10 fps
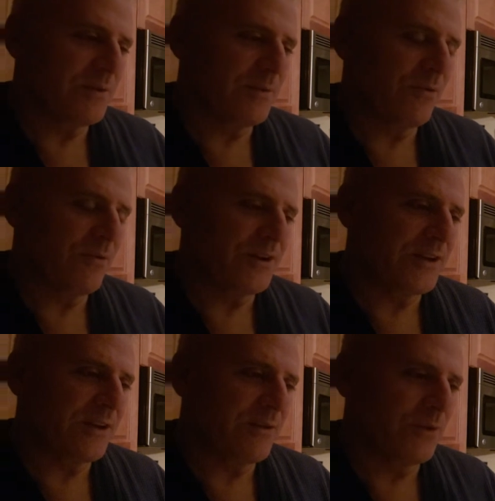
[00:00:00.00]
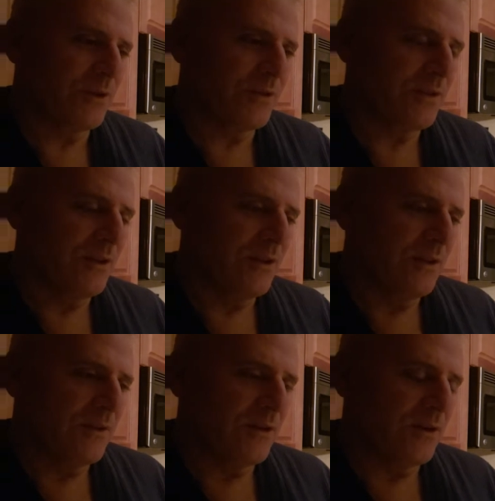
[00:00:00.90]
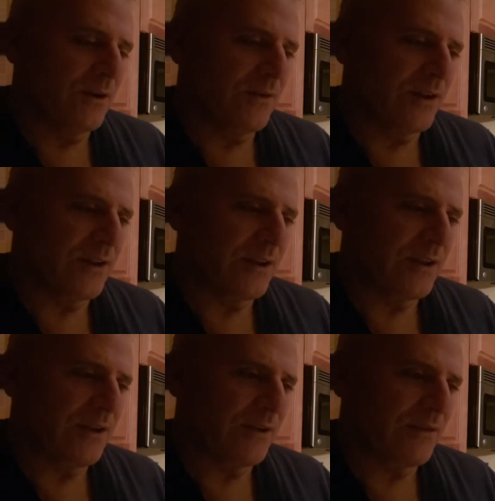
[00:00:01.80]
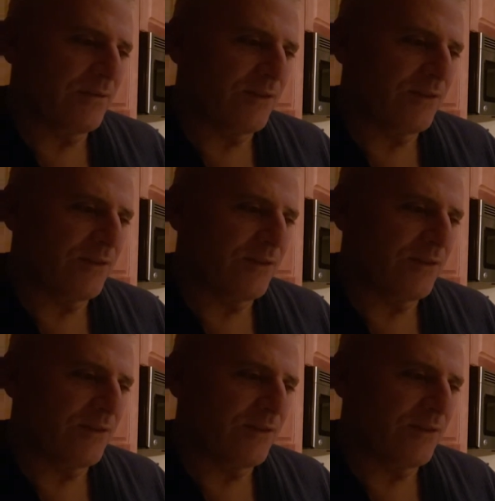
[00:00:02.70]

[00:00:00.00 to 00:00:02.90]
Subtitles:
to be renting it with, having